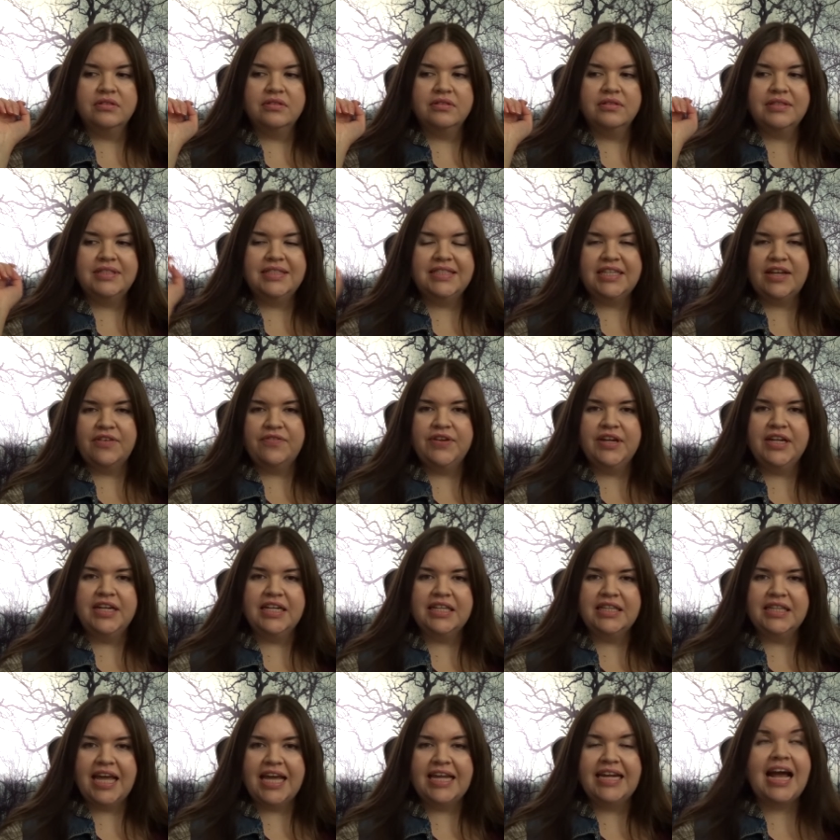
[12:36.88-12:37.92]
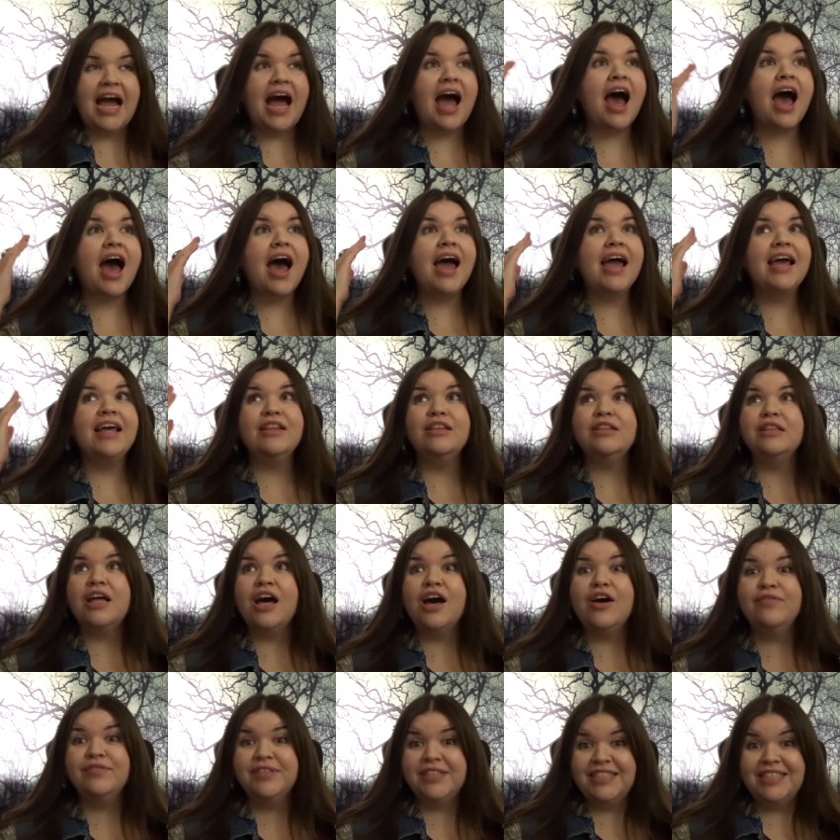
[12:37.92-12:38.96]
Stefan and Elena. I
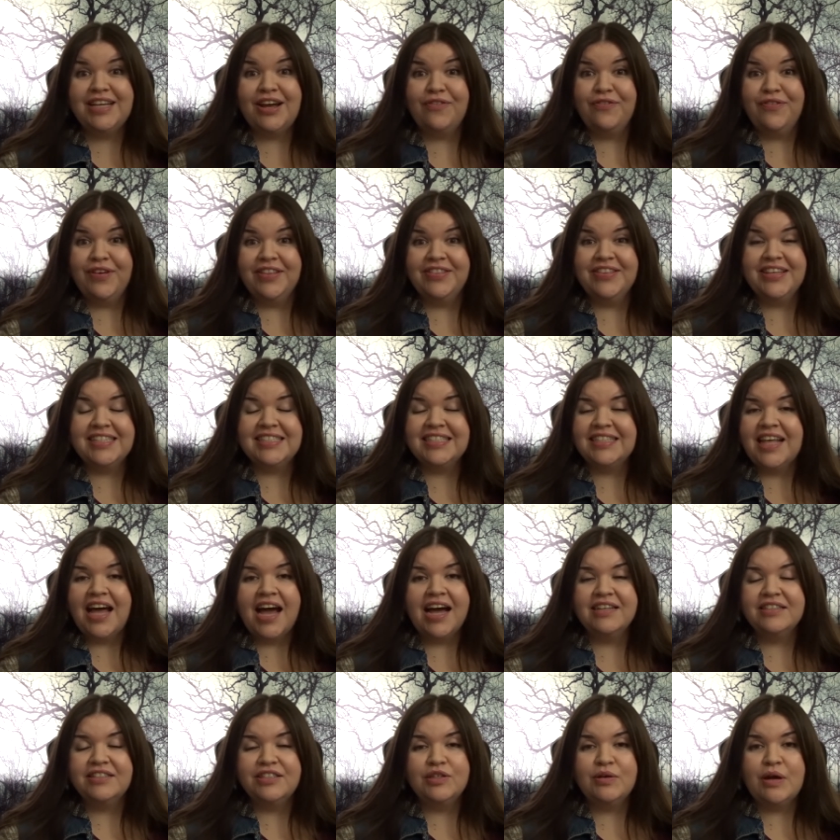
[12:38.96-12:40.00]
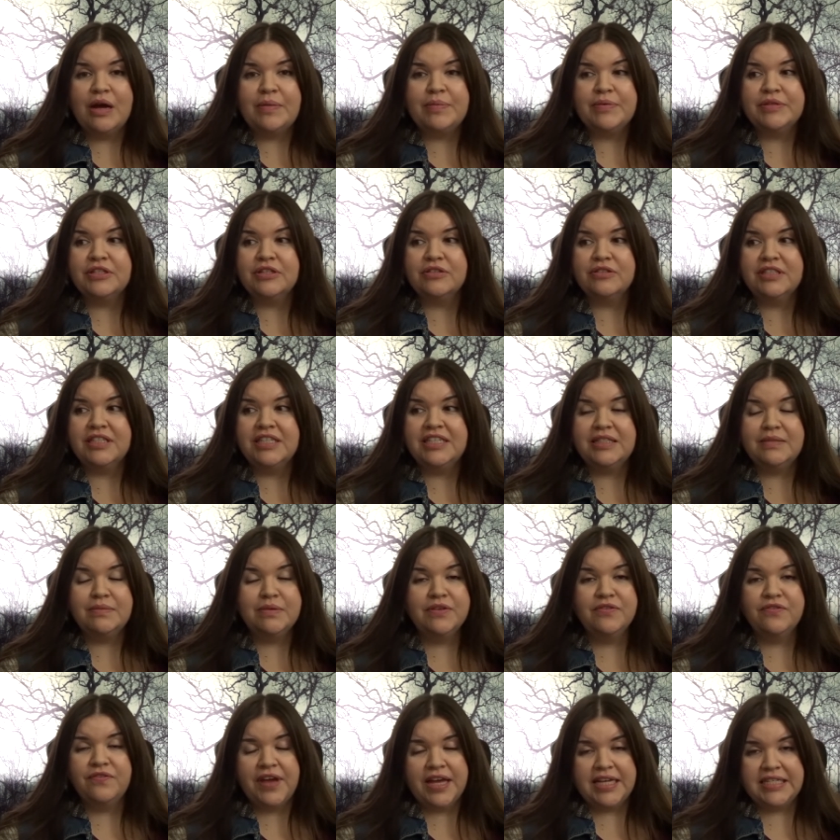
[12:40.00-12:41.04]
love Stefan. These last two episodes, he's
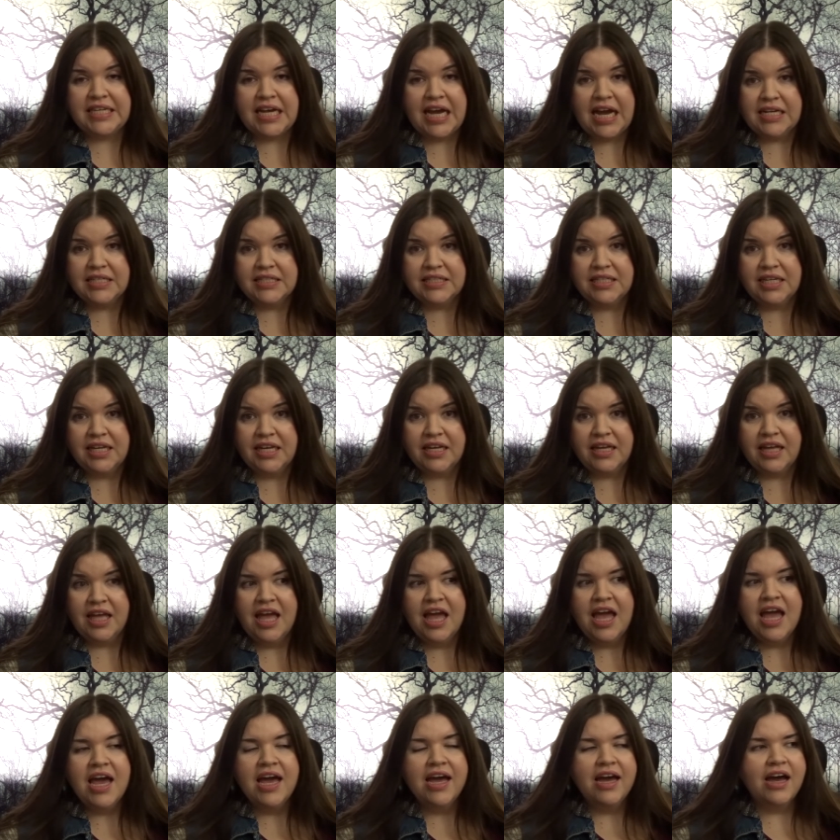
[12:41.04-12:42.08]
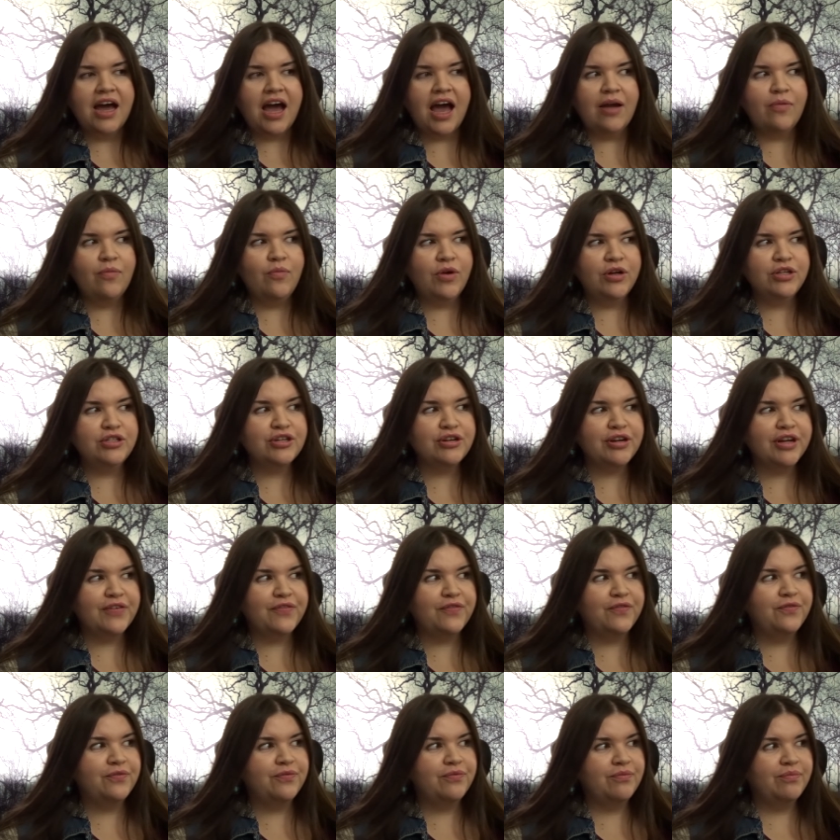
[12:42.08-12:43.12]
been fantastic. I wonder
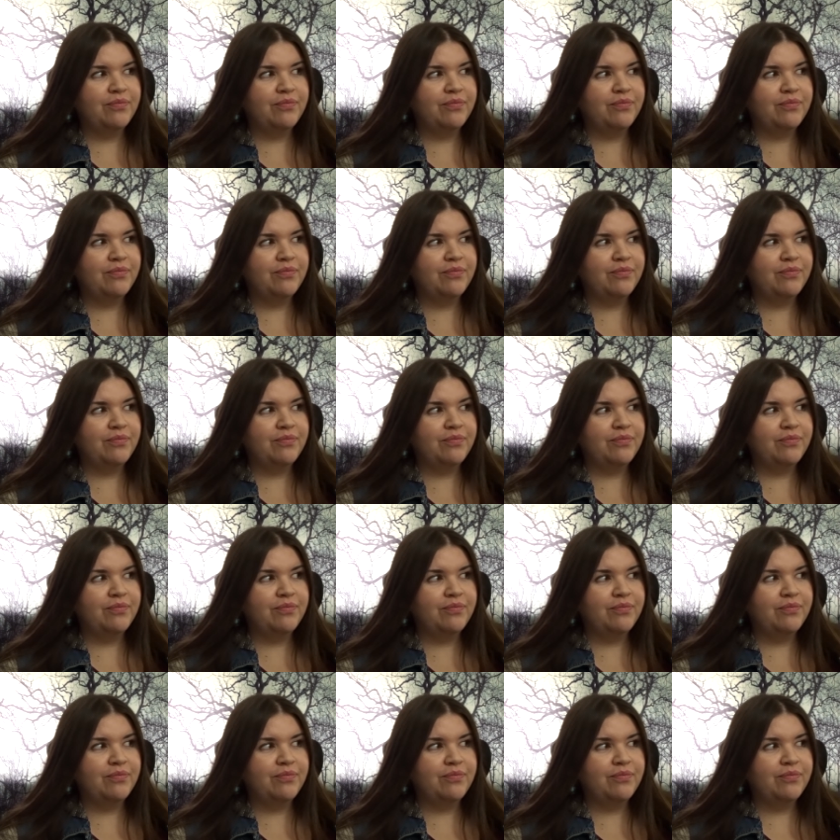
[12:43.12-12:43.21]
if